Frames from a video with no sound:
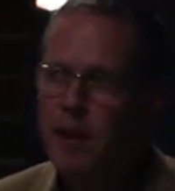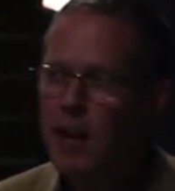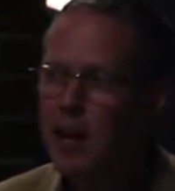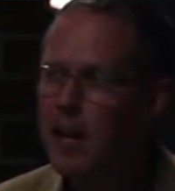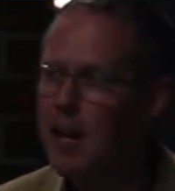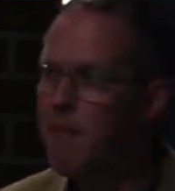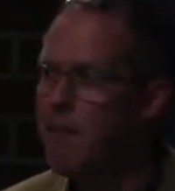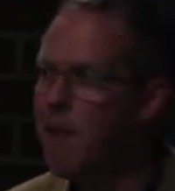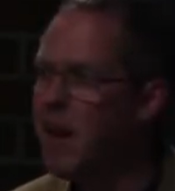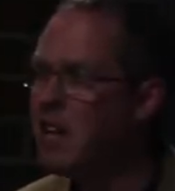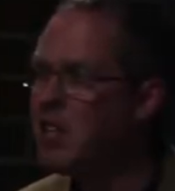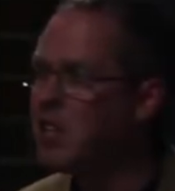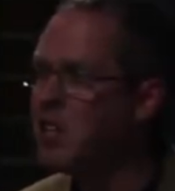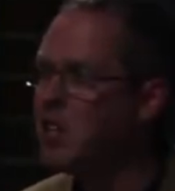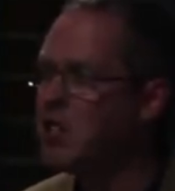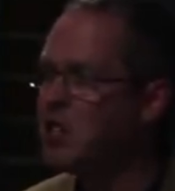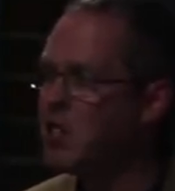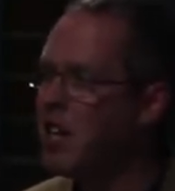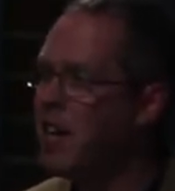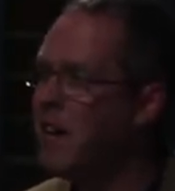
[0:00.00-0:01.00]
And it makes
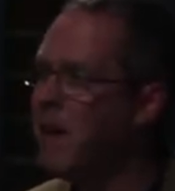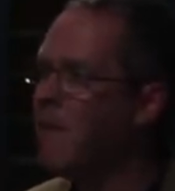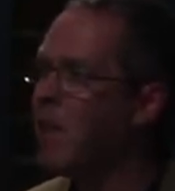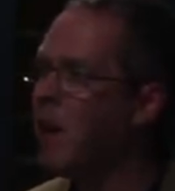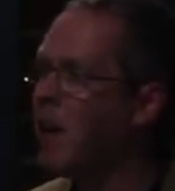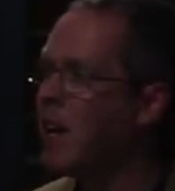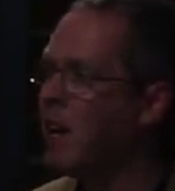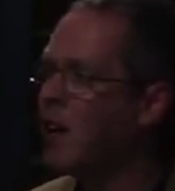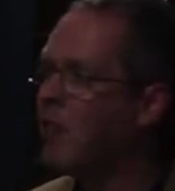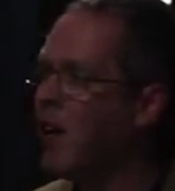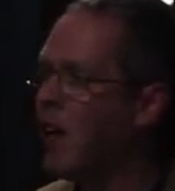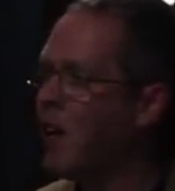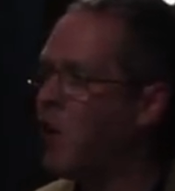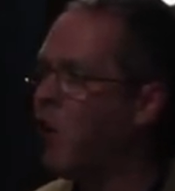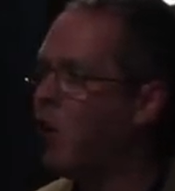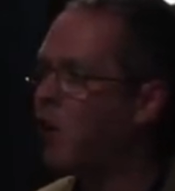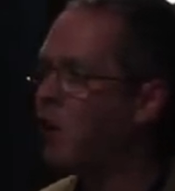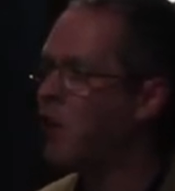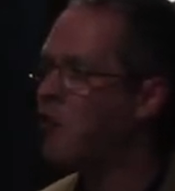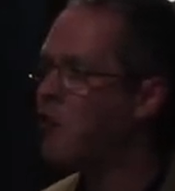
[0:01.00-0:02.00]
it seem like they're
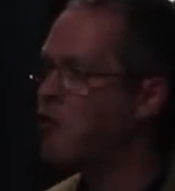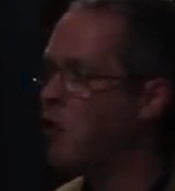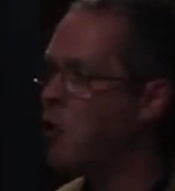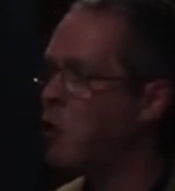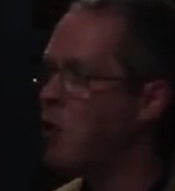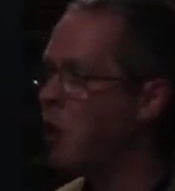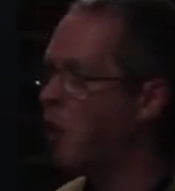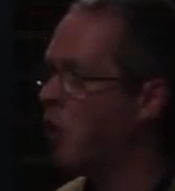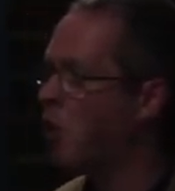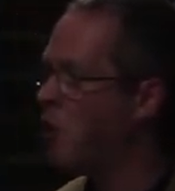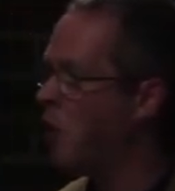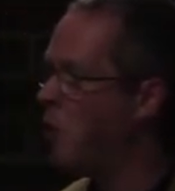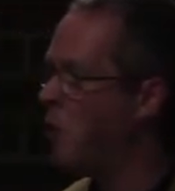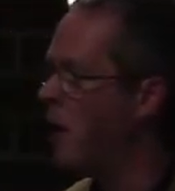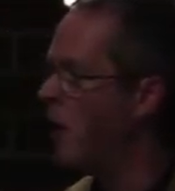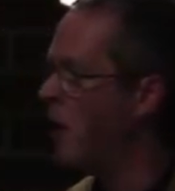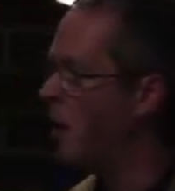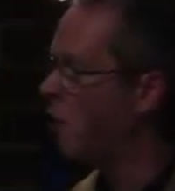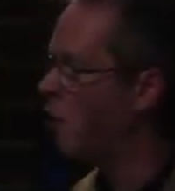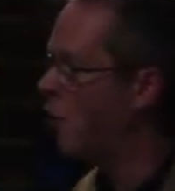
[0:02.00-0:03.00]
not intruding on you
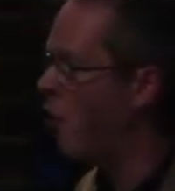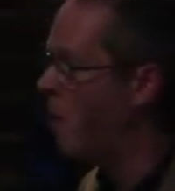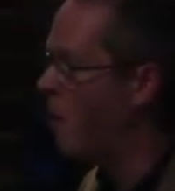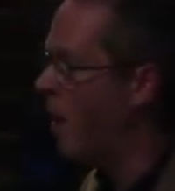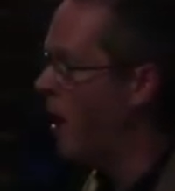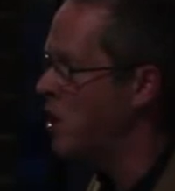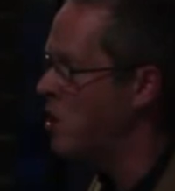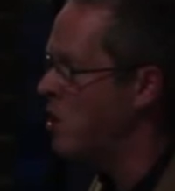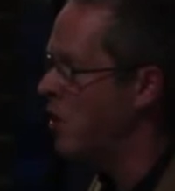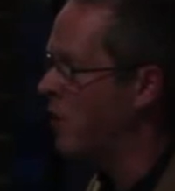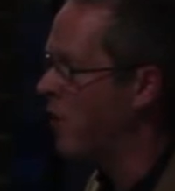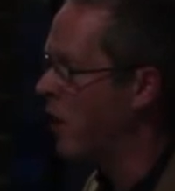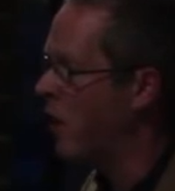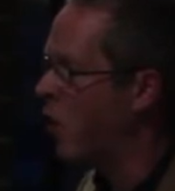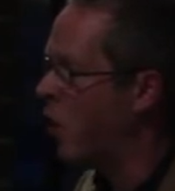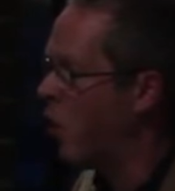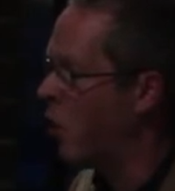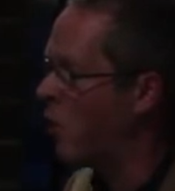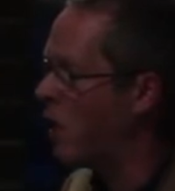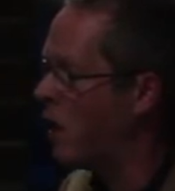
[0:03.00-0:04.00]
nearly so much if they're
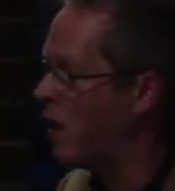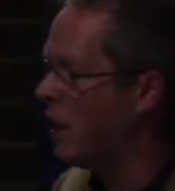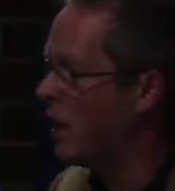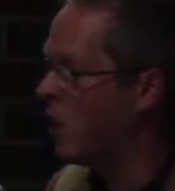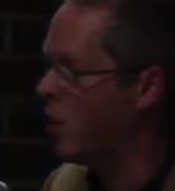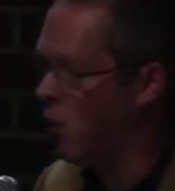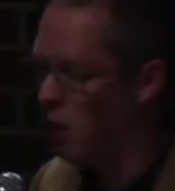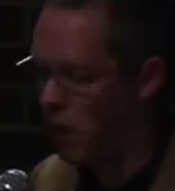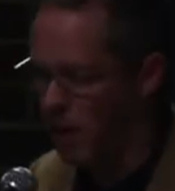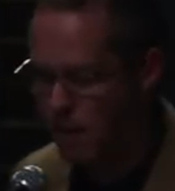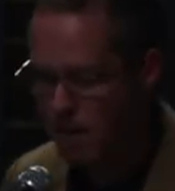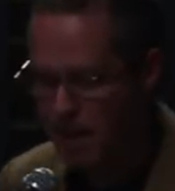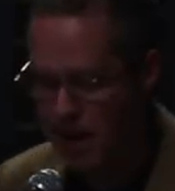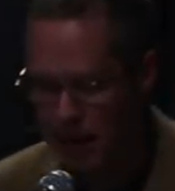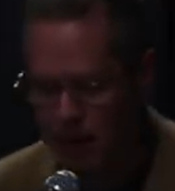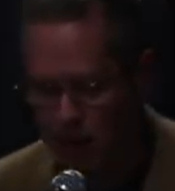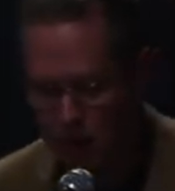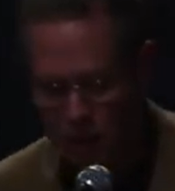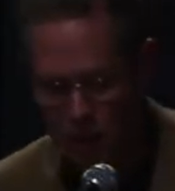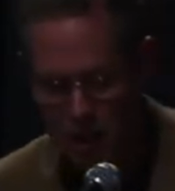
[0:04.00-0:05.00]
not reading your
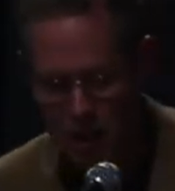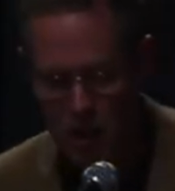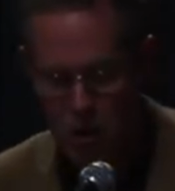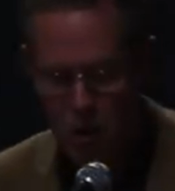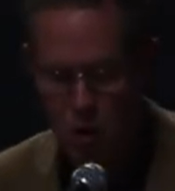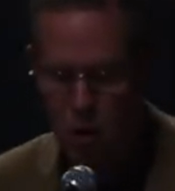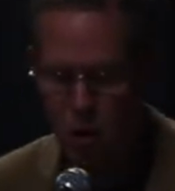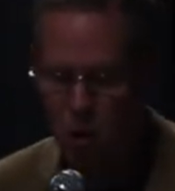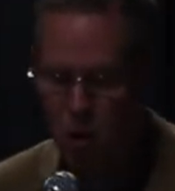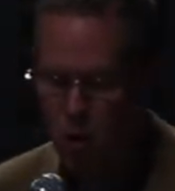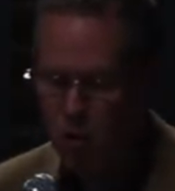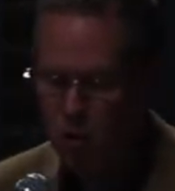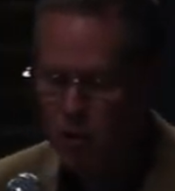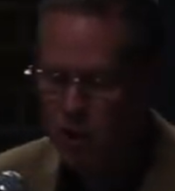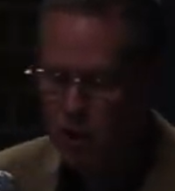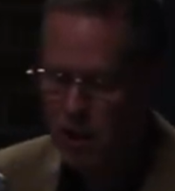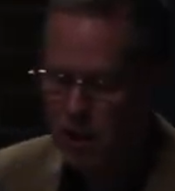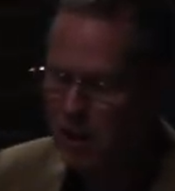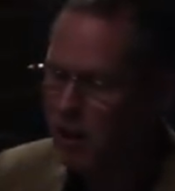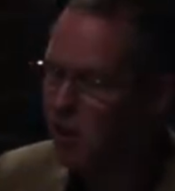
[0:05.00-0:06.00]
emails or
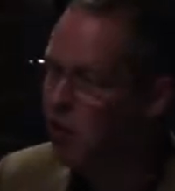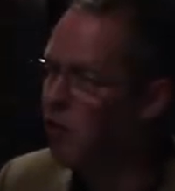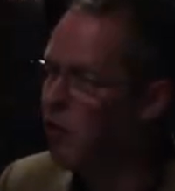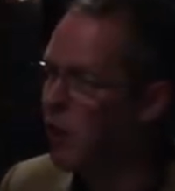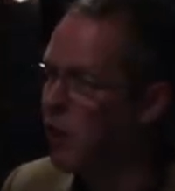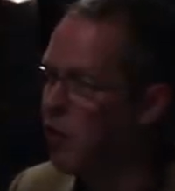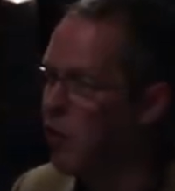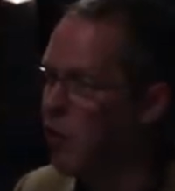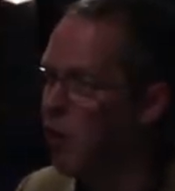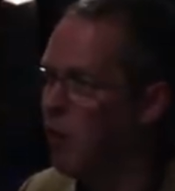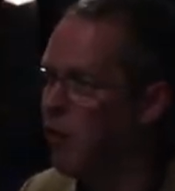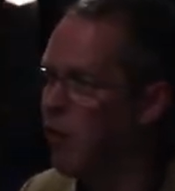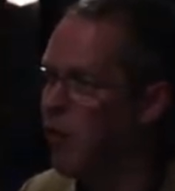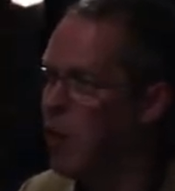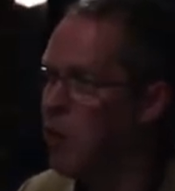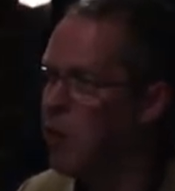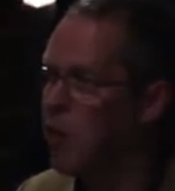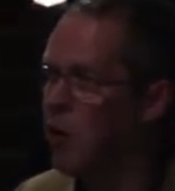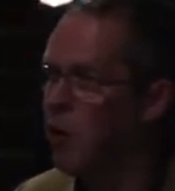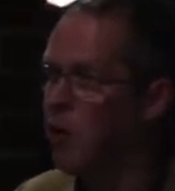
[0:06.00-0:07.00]
listening to your
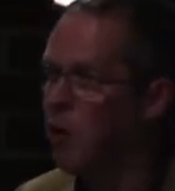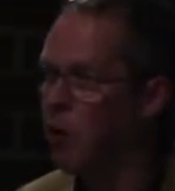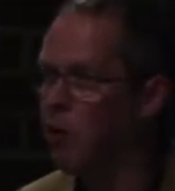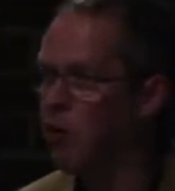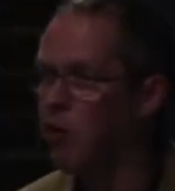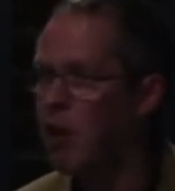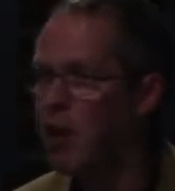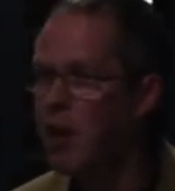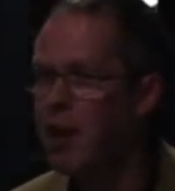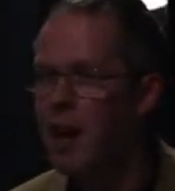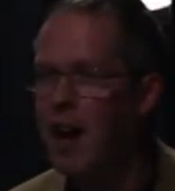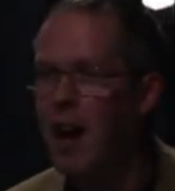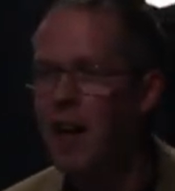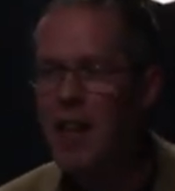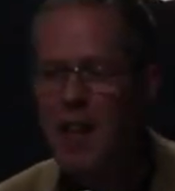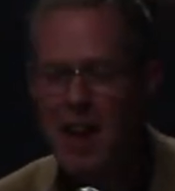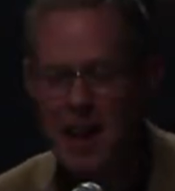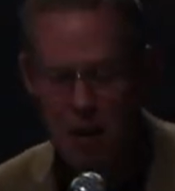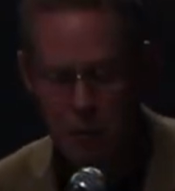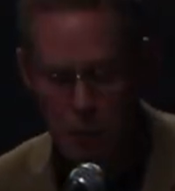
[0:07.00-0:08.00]
phone calls.
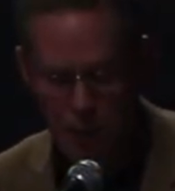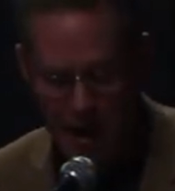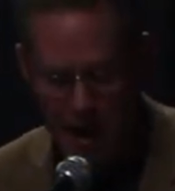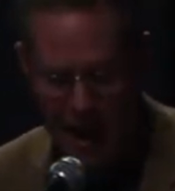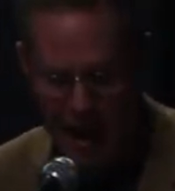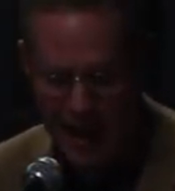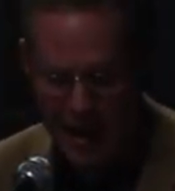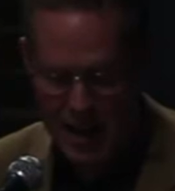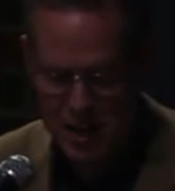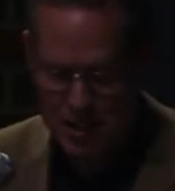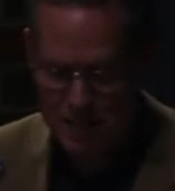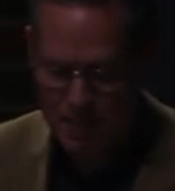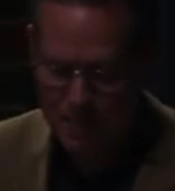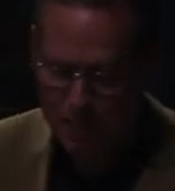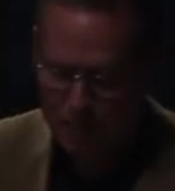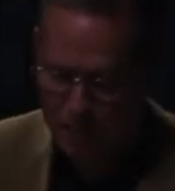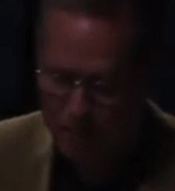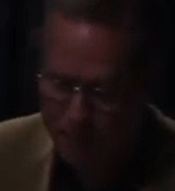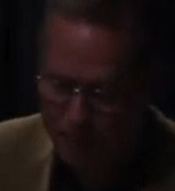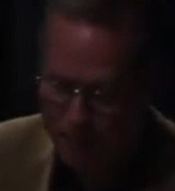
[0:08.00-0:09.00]
And then we had,
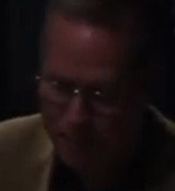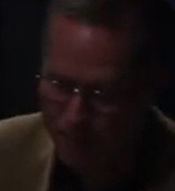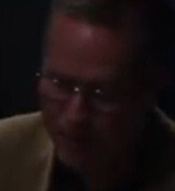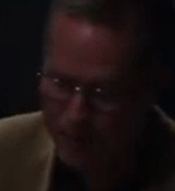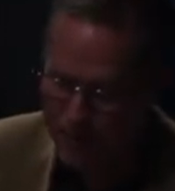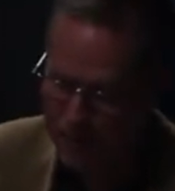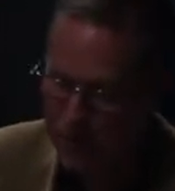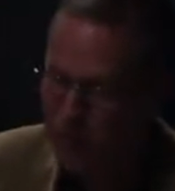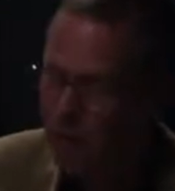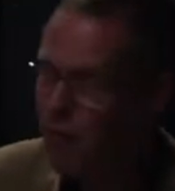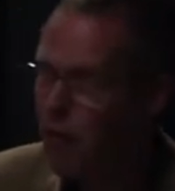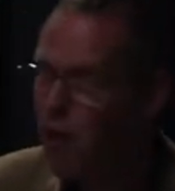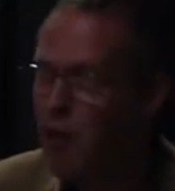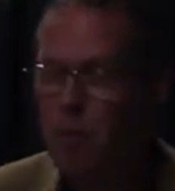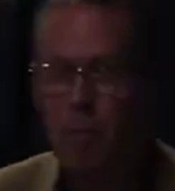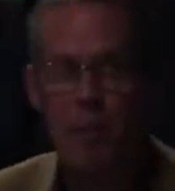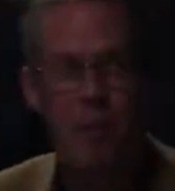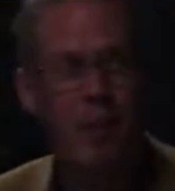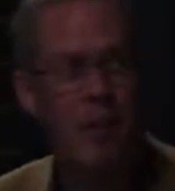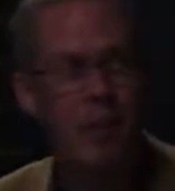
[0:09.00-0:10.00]

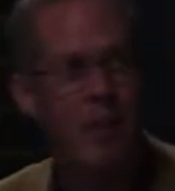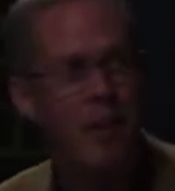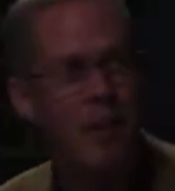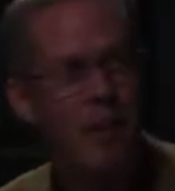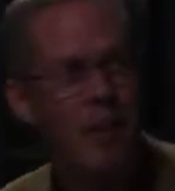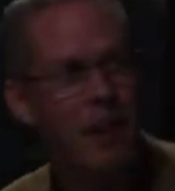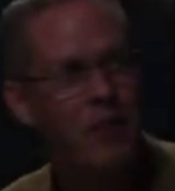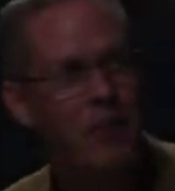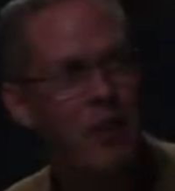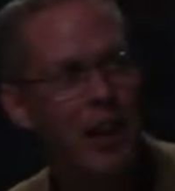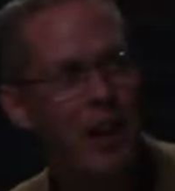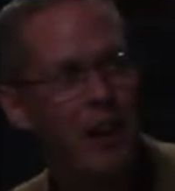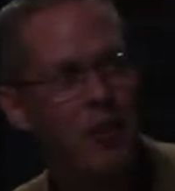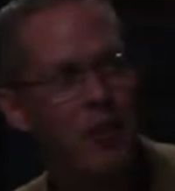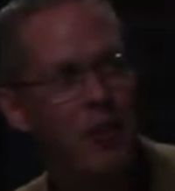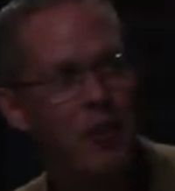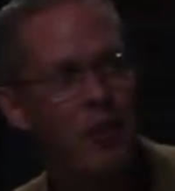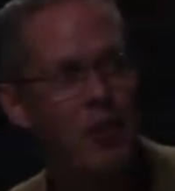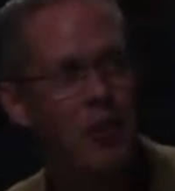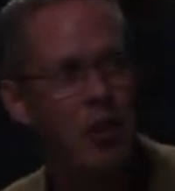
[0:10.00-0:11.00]
from the
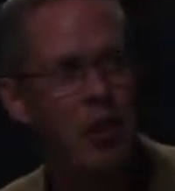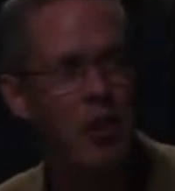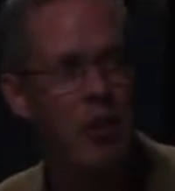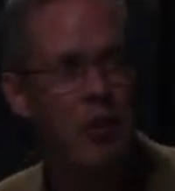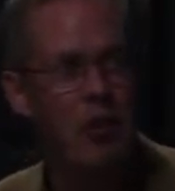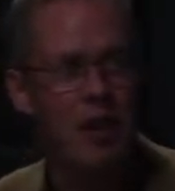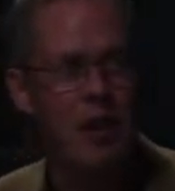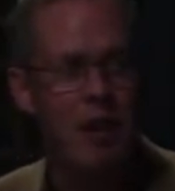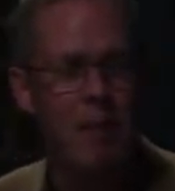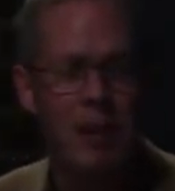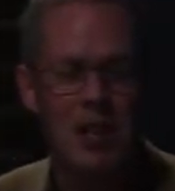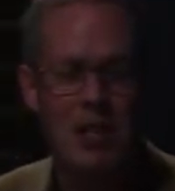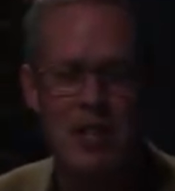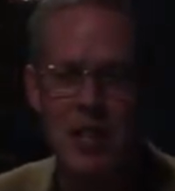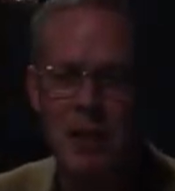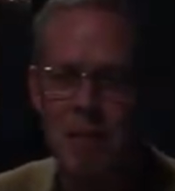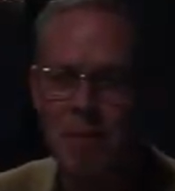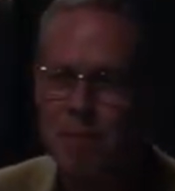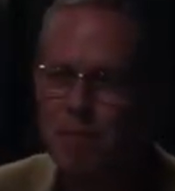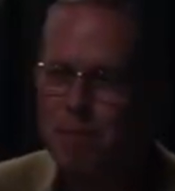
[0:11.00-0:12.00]
Intelligence and Security
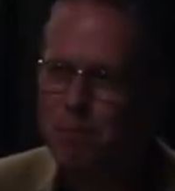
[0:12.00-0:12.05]
Committee,